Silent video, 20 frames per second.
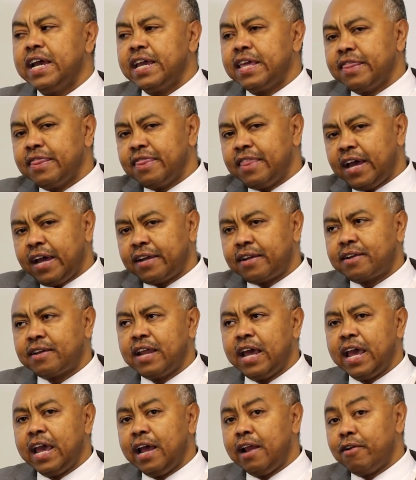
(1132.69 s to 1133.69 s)
in that
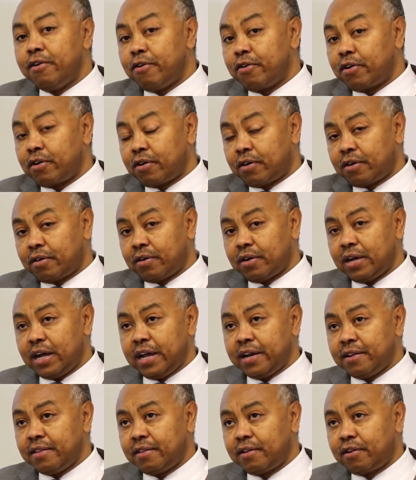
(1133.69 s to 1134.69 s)
dialogue
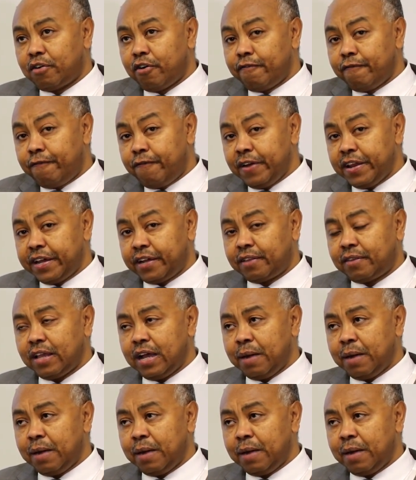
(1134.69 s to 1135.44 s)
and conflict